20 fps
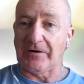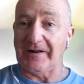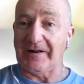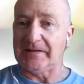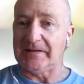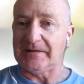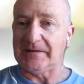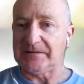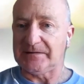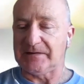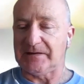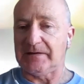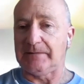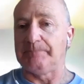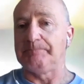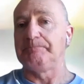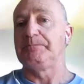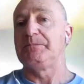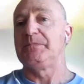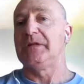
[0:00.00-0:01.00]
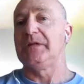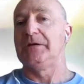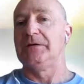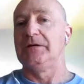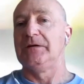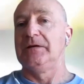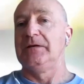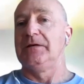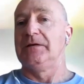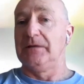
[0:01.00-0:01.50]
NSA,
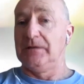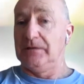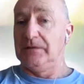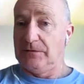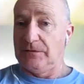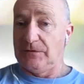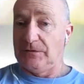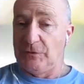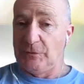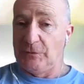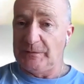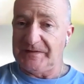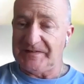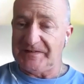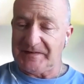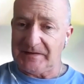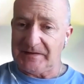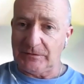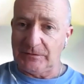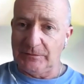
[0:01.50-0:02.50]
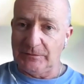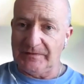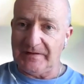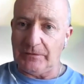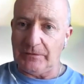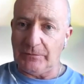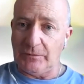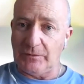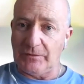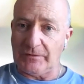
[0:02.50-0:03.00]
non-standalone
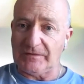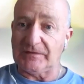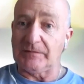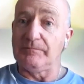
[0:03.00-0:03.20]
networks,